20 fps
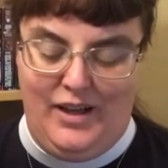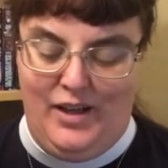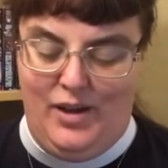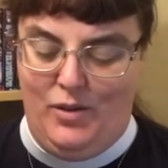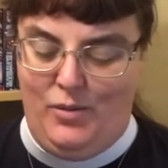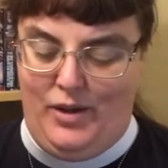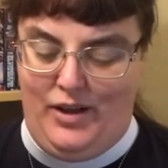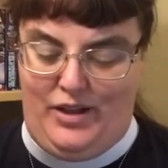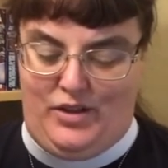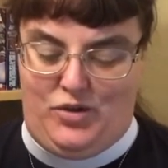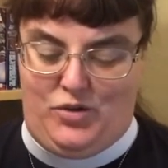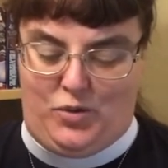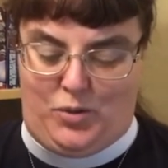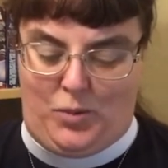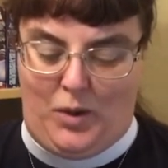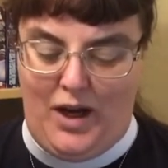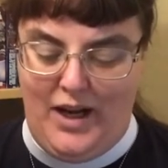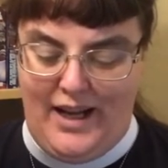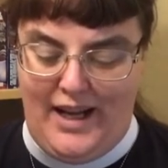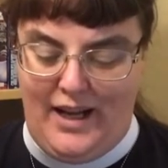What a
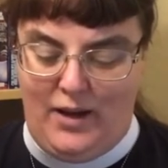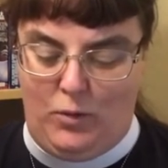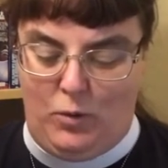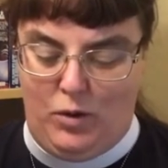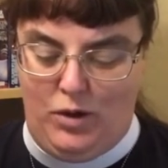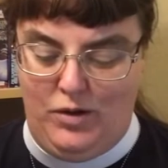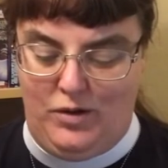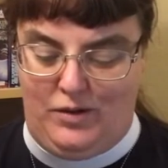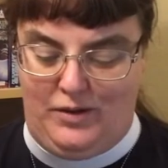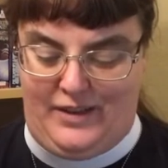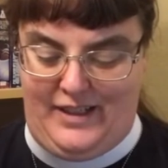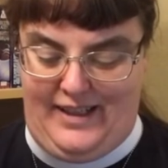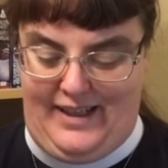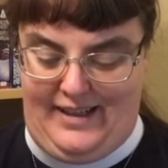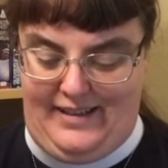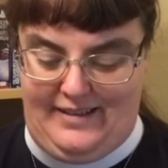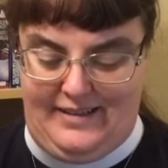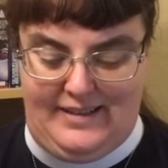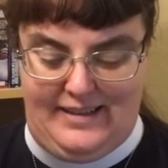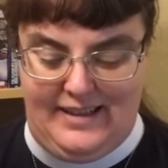trying world it
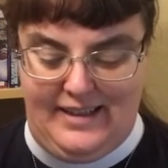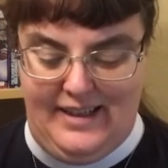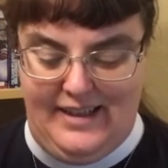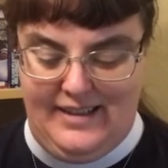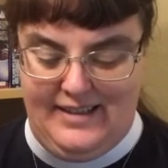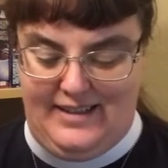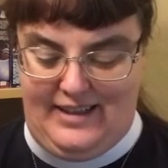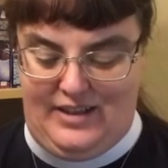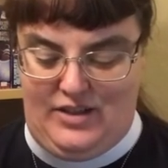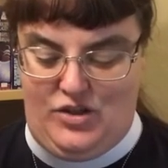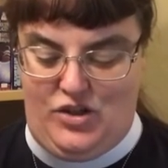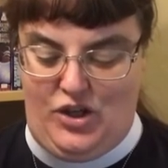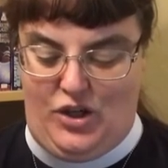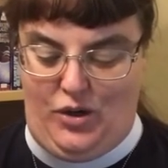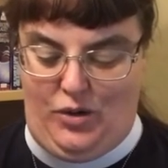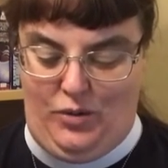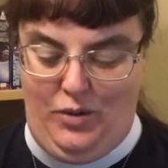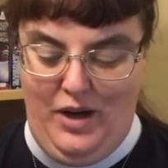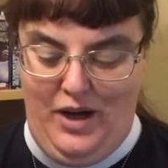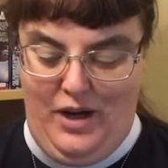is, said
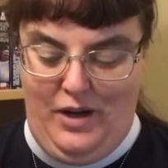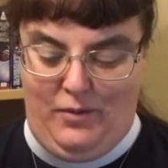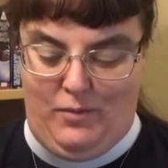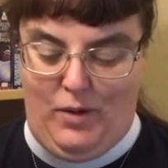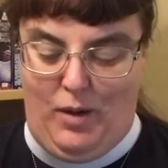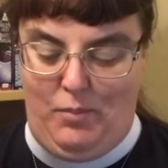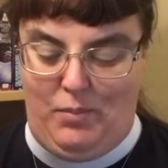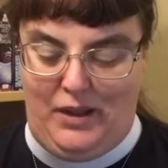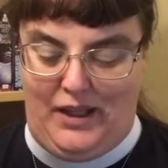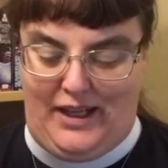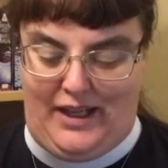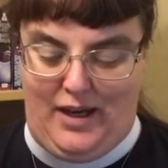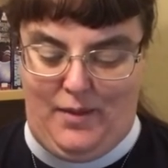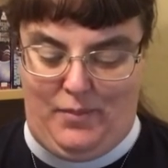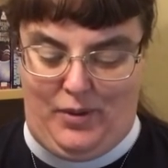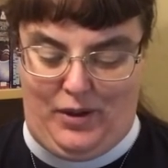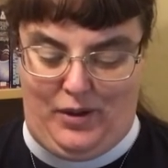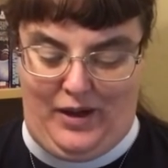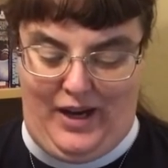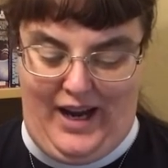Joe, rumpling up
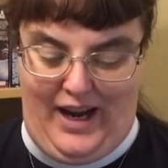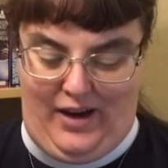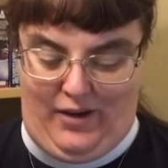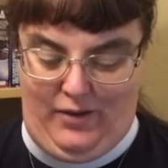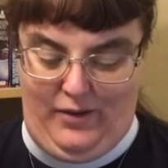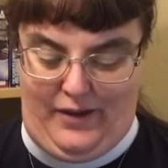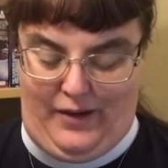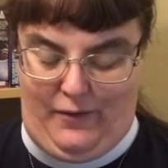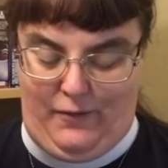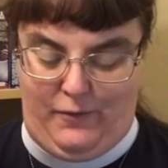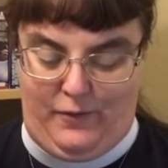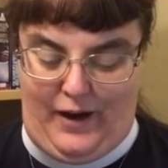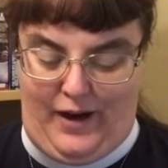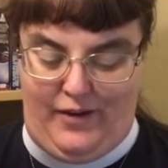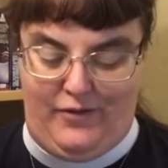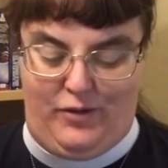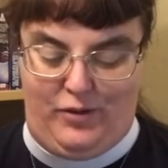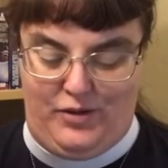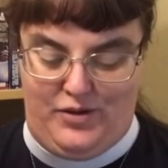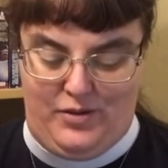her hair in a
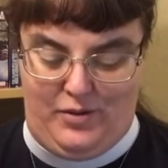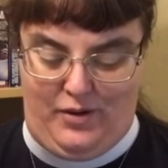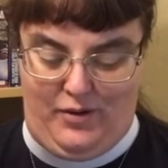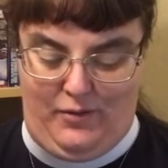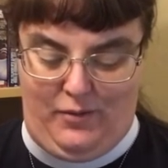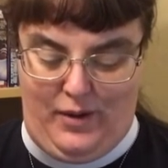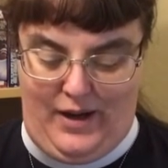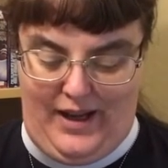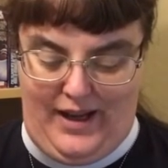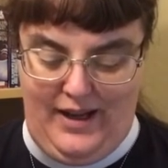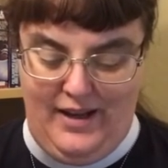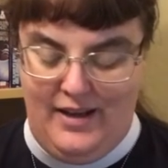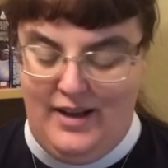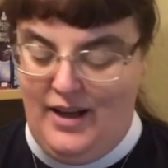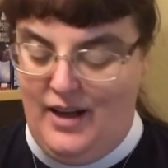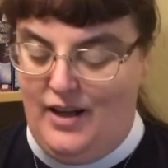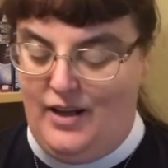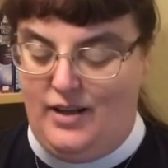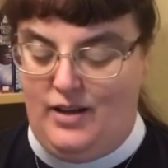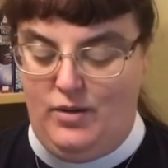fretful sort of way.
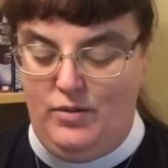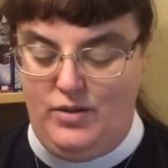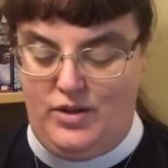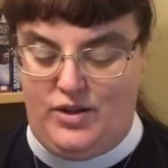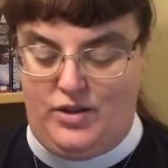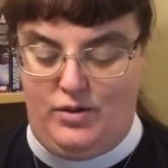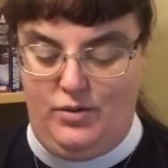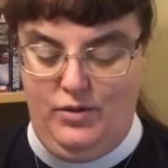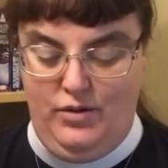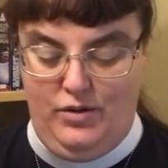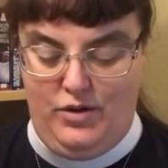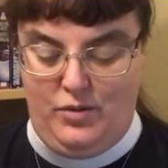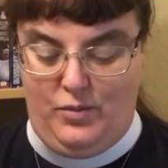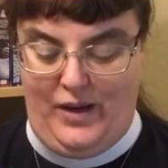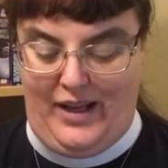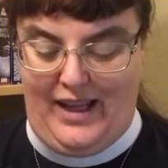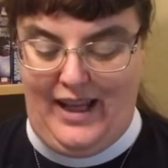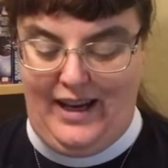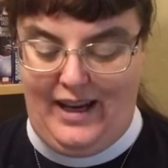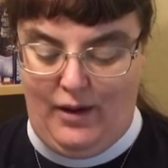No sooner do we
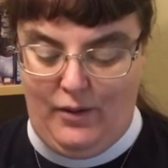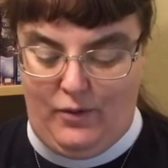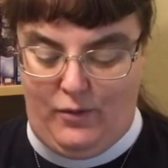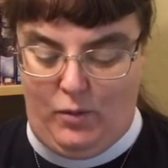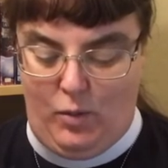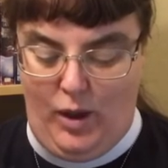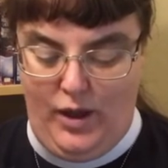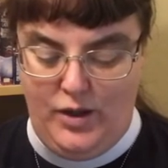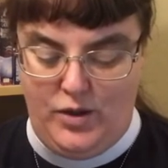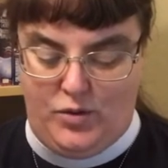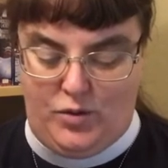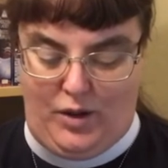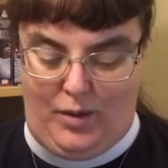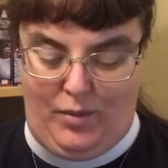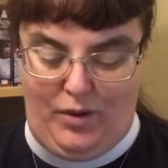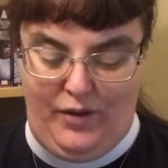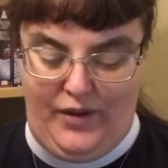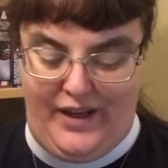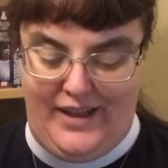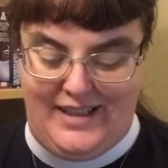get out of one trouble
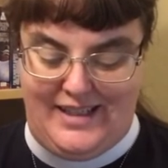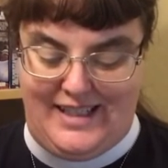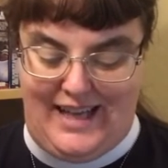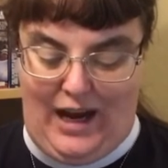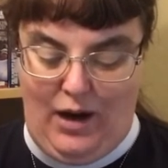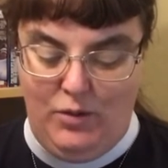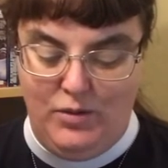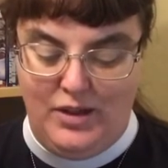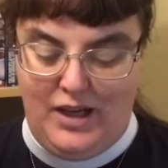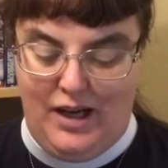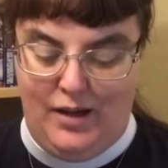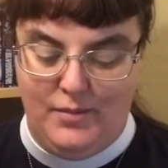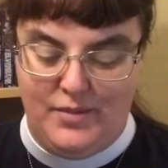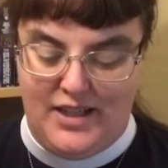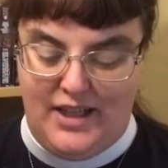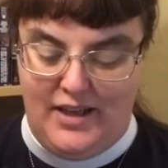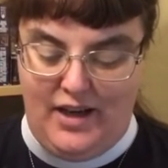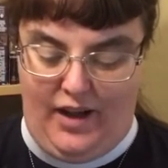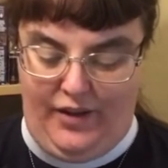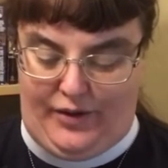than down comes
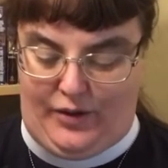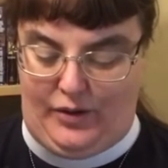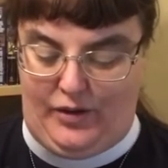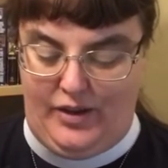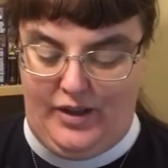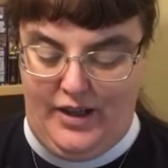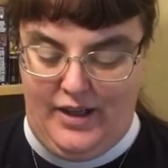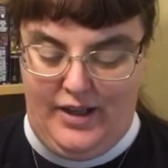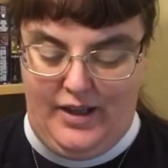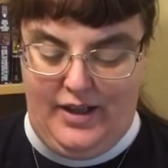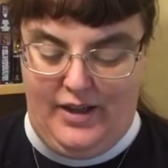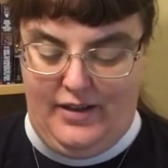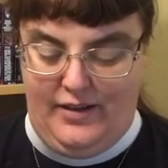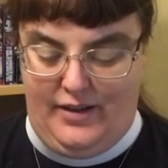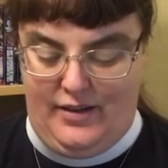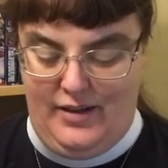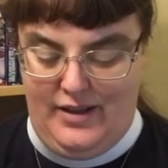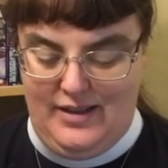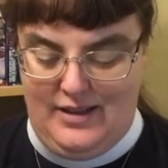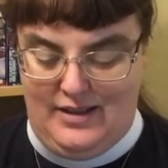another. There
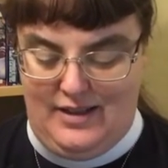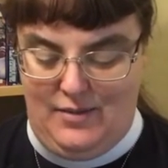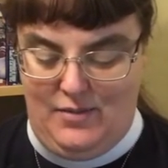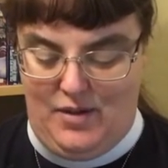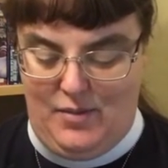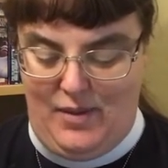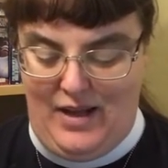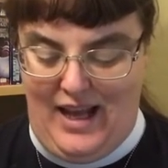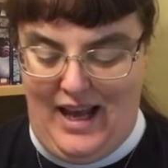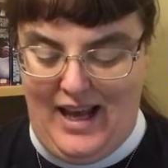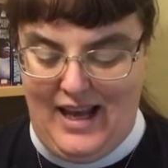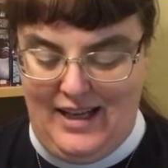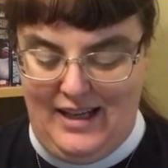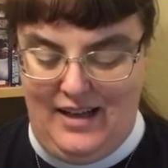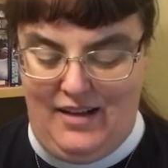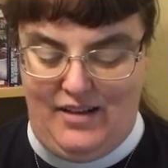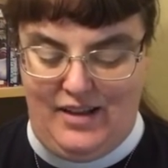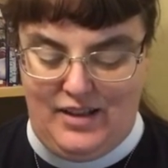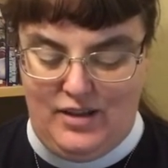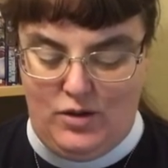doesn't seem to be
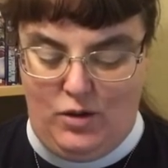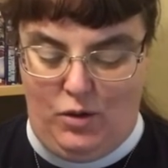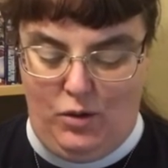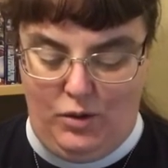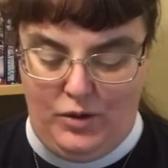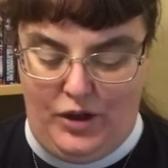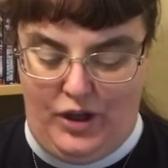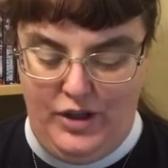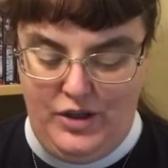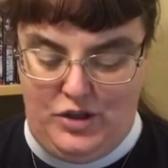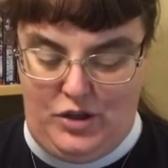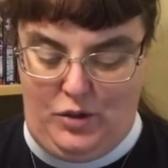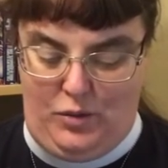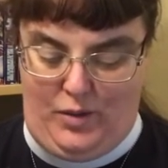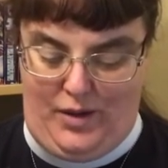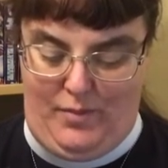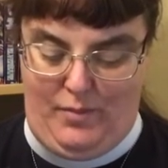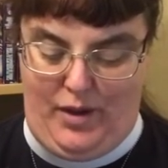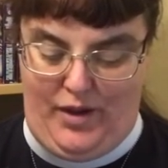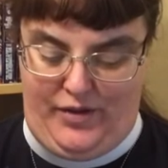anything to hold on to
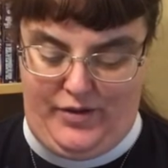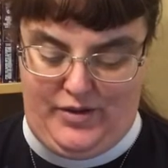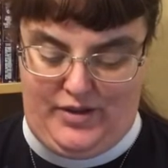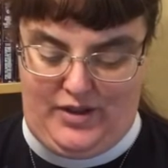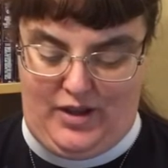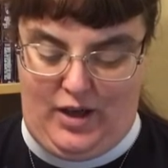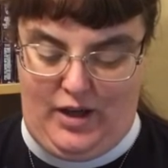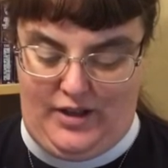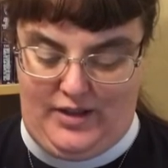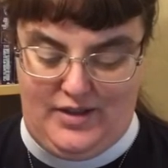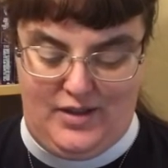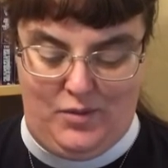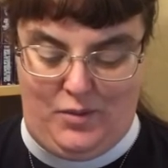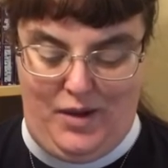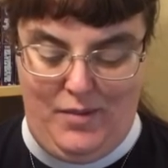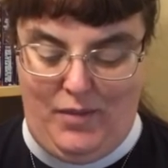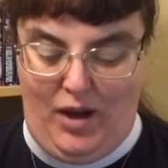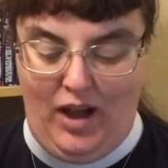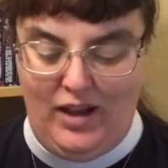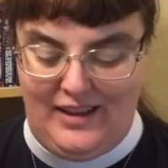when Mother's gone, so
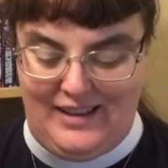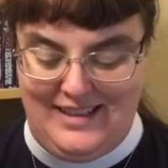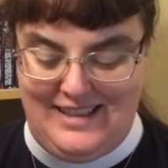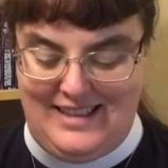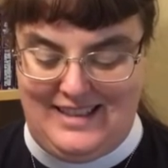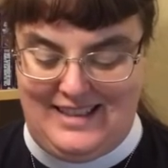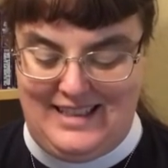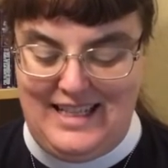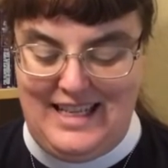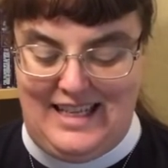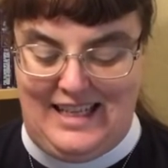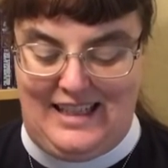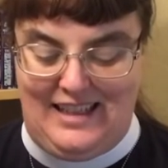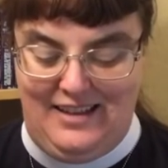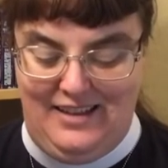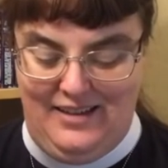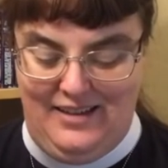I'm all at sea.